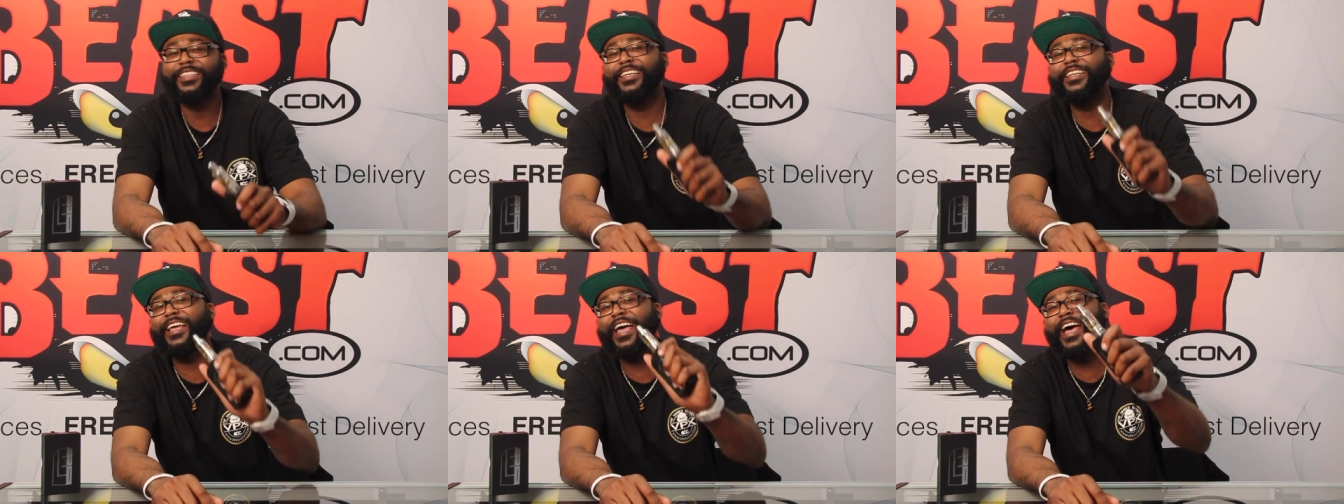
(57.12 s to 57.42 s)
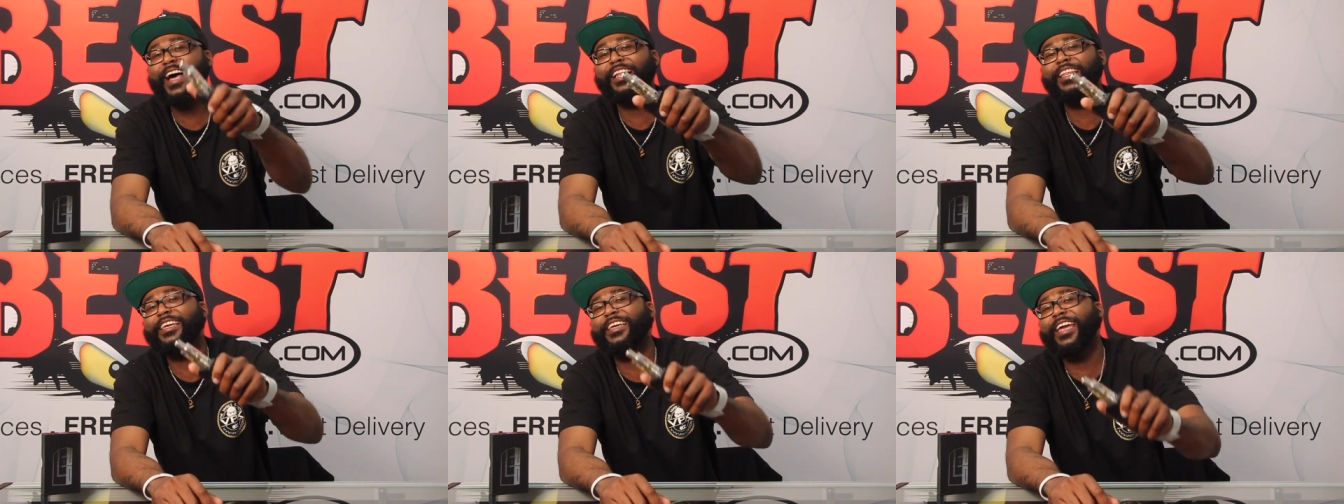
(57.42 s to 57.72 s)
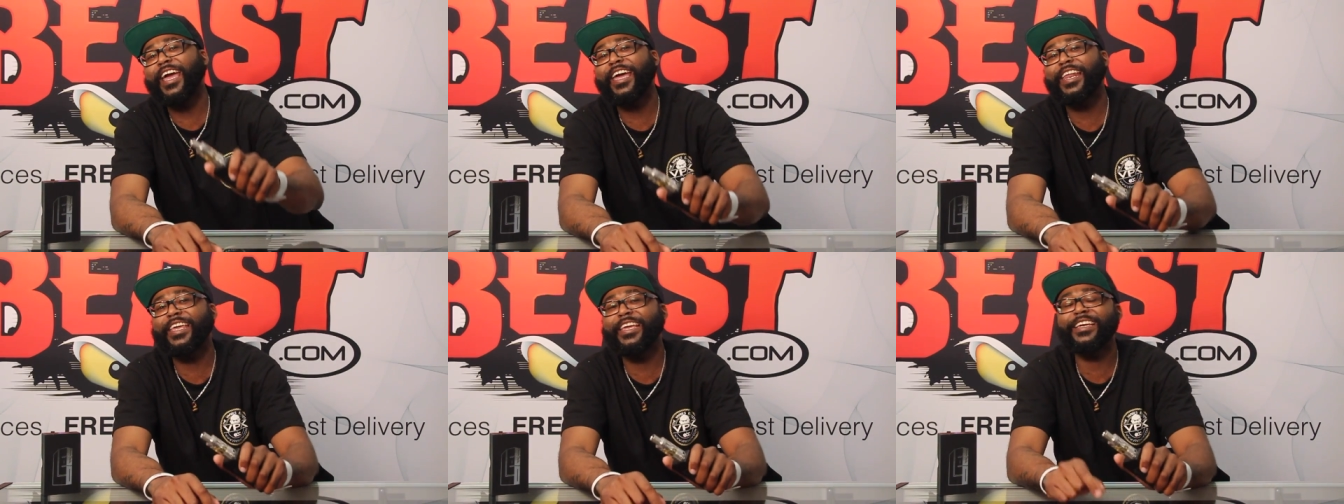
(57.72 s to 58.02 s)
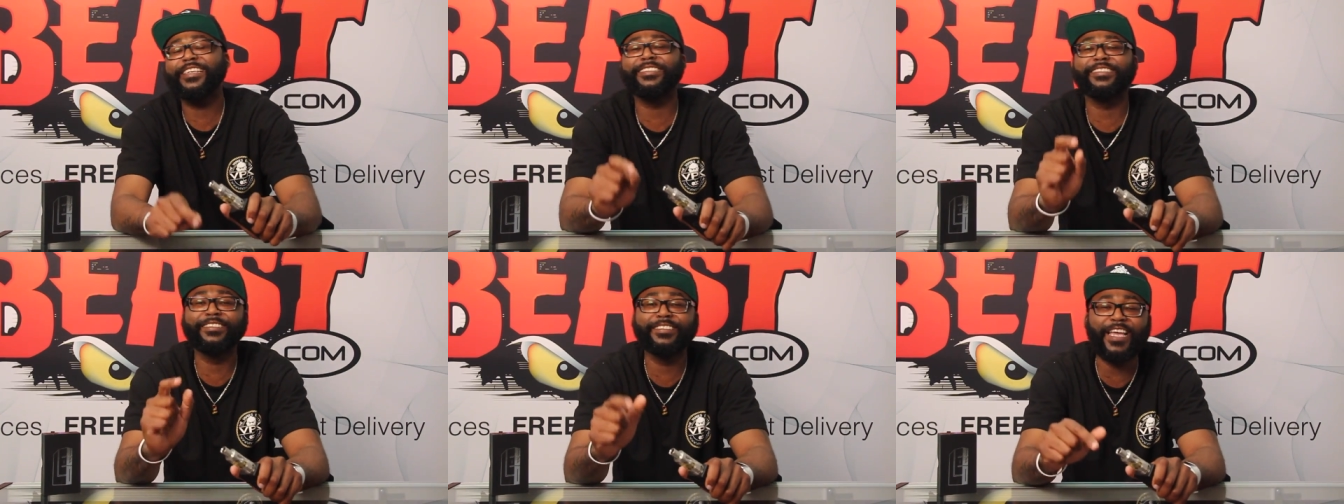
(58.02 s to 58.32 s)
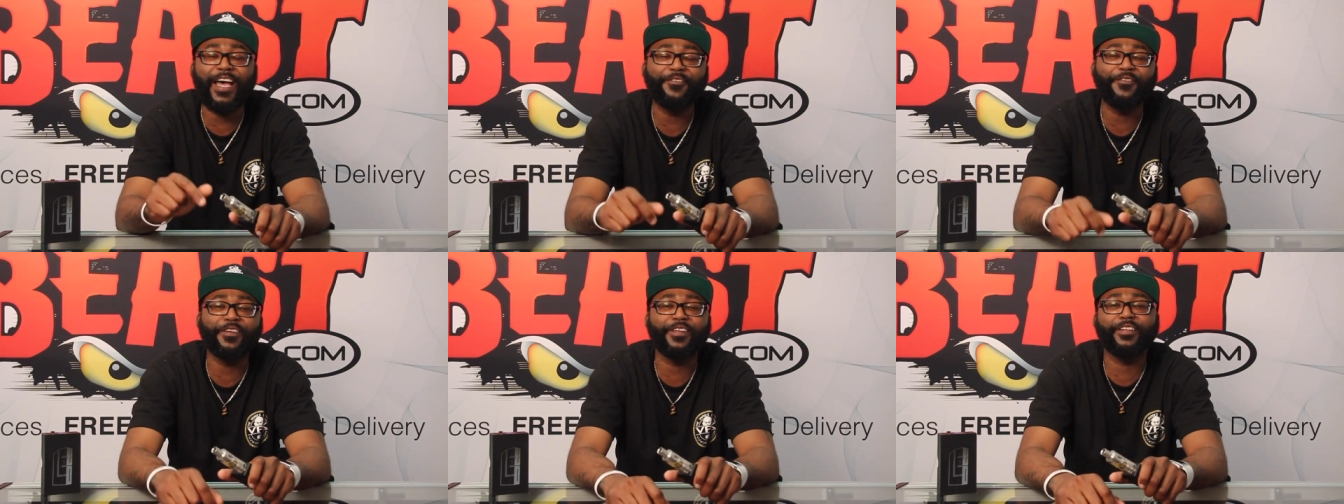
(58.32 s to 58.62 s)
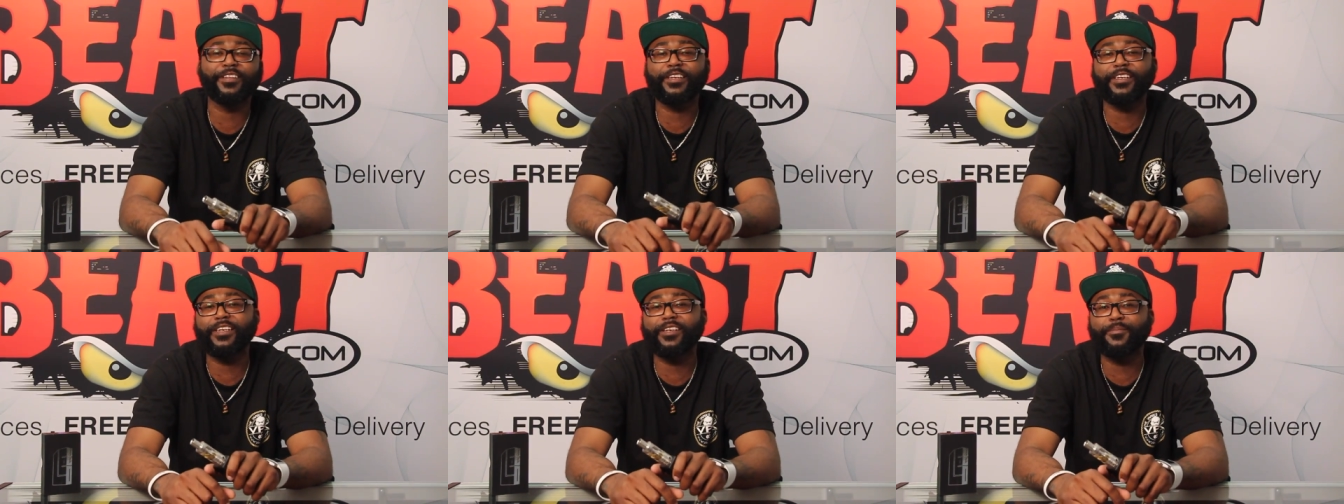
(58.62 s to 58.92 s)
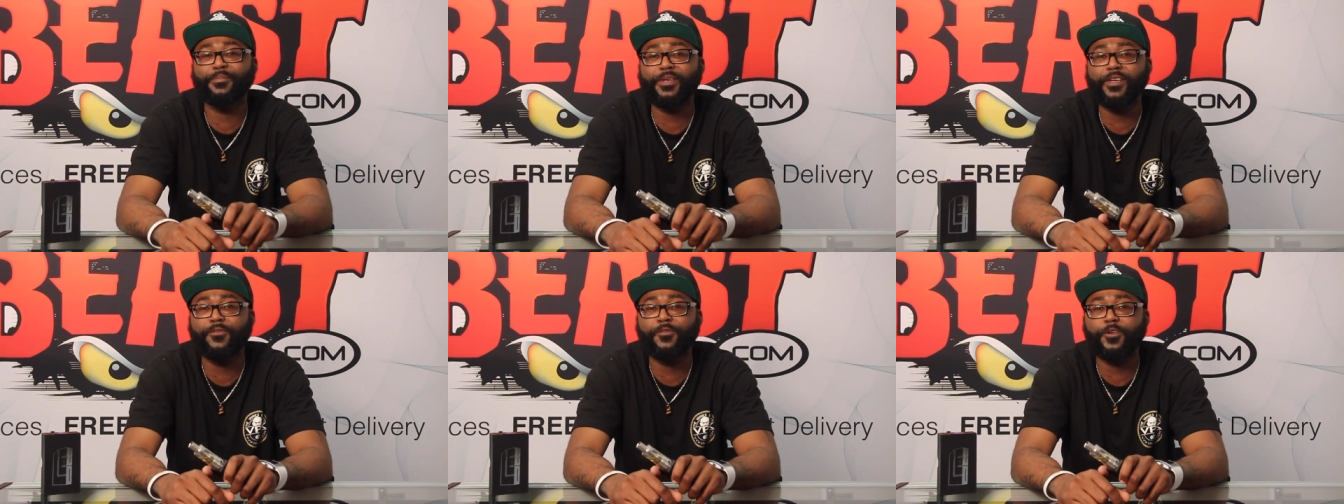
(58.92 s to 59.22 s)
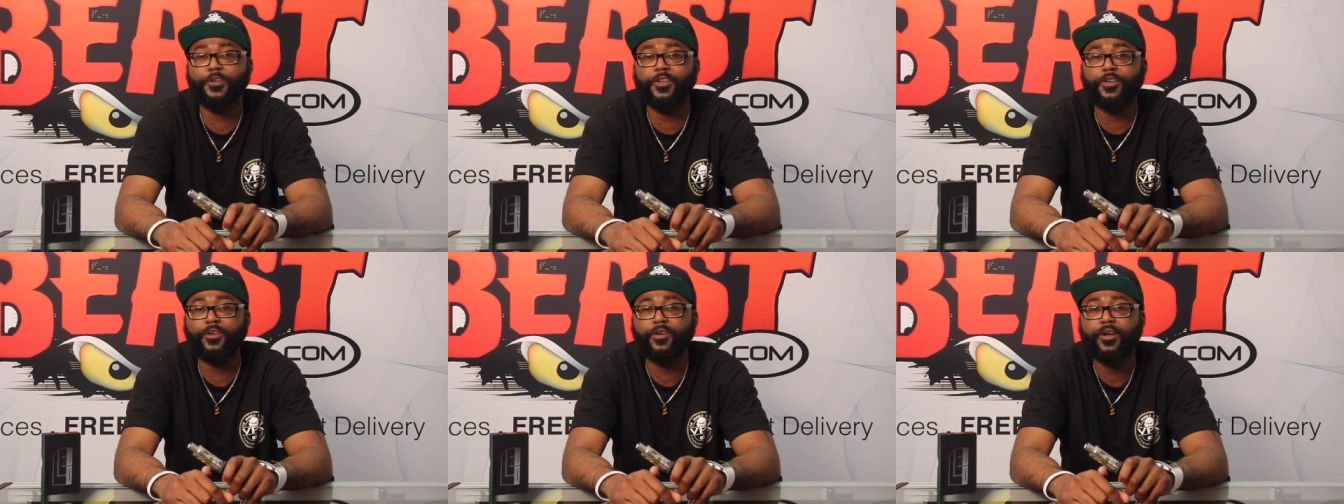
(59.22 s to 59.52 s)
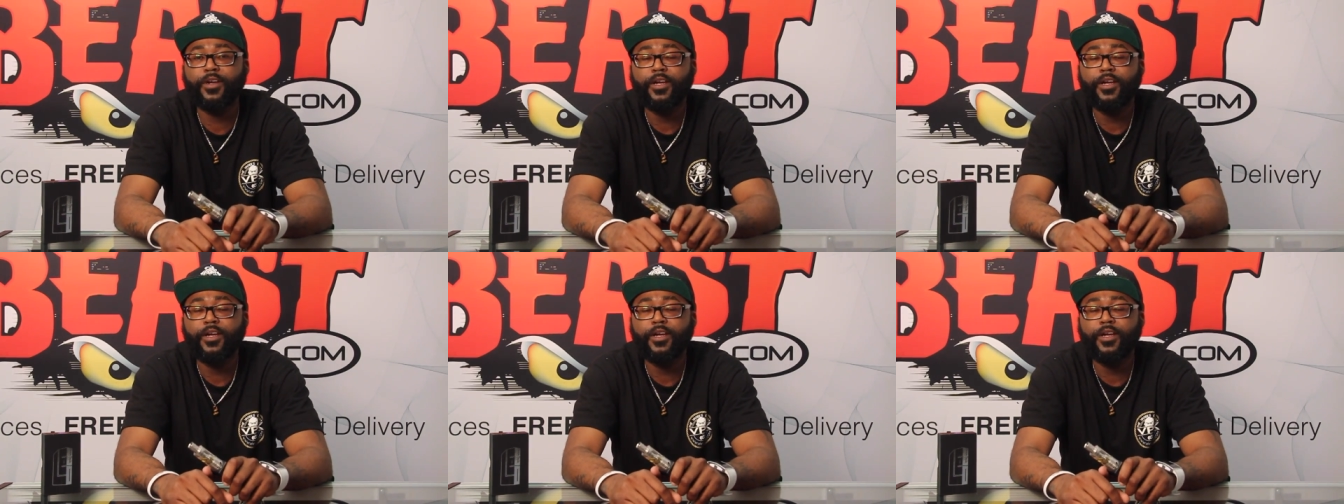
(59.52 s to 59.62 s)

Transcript: then the LE80 is definitely going to be for you.